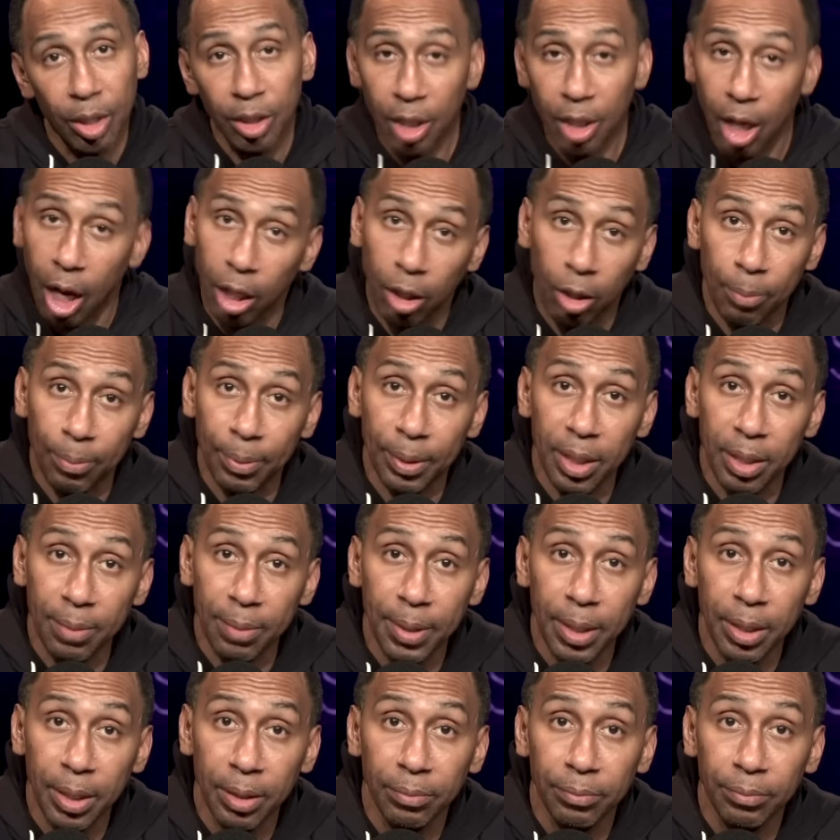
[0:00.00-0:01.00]
Y'all don't believe
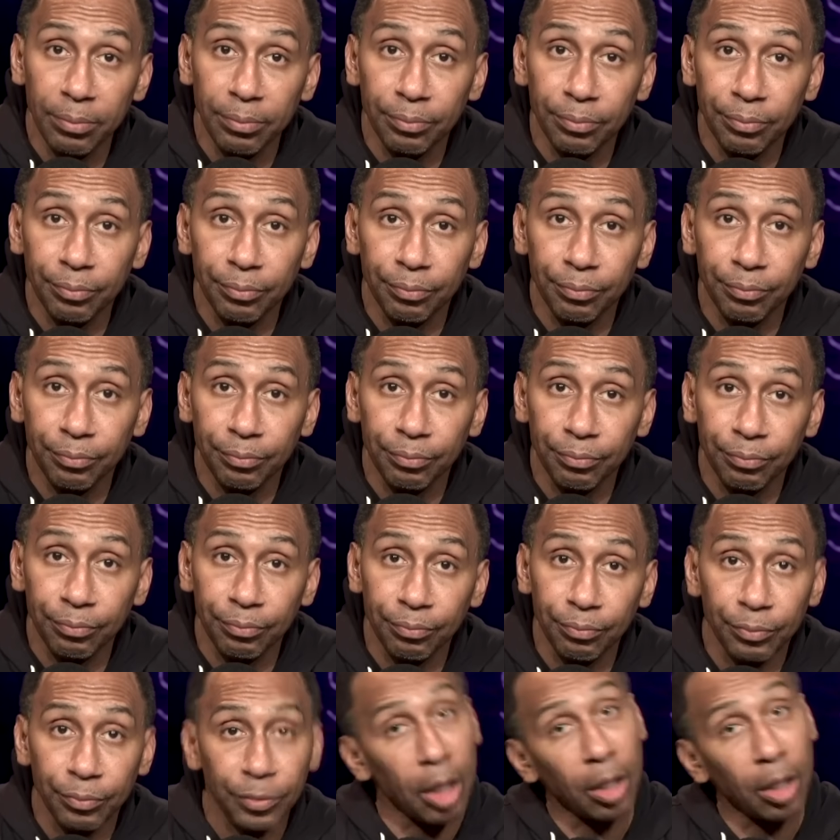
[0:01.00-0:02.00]
me?
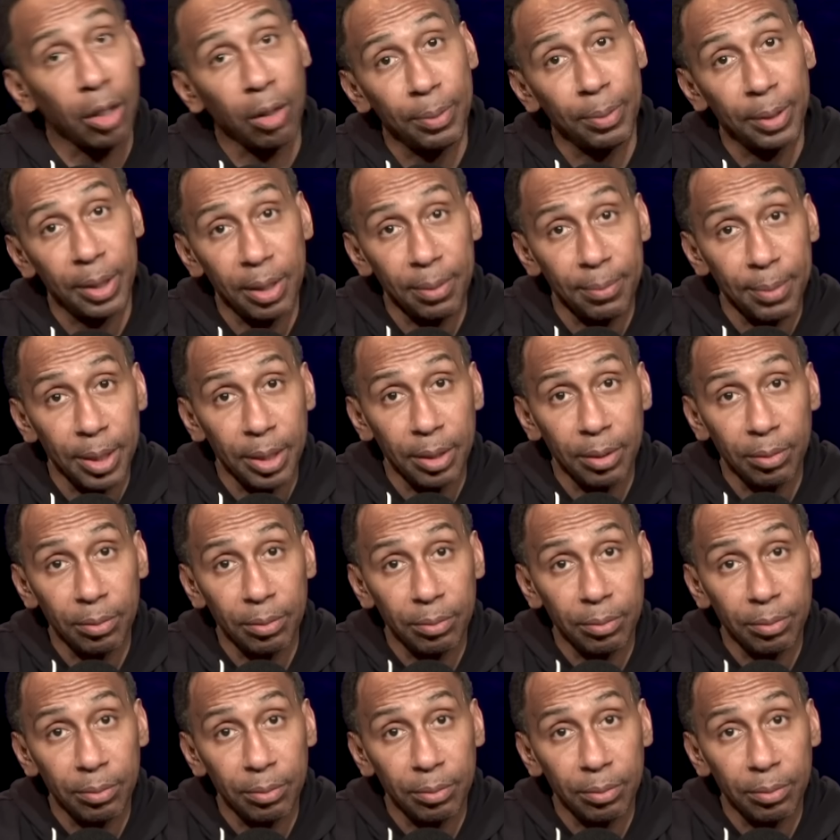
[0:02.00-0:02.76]
Y'all don't believe me?